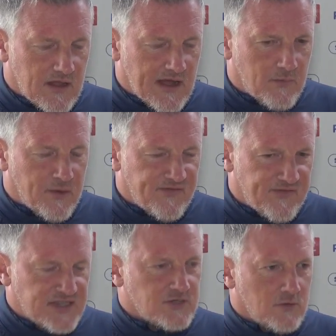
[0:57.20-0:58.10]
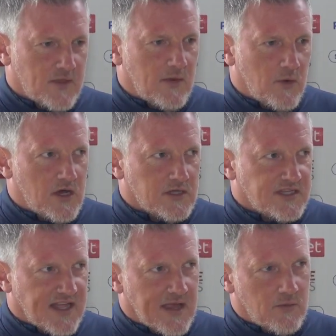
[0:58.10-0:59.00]
how professional they were
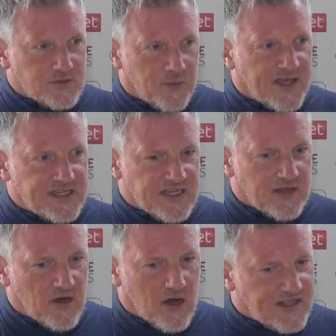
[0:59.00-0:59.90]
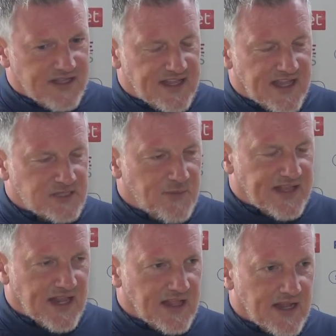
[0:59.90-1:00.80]
today was pleasing. I didn't
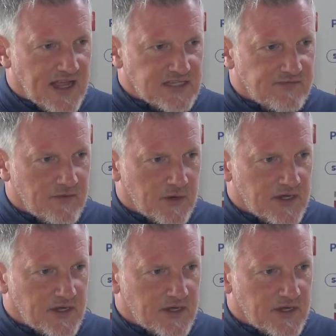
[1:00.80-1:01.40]
expect anything less, if I'm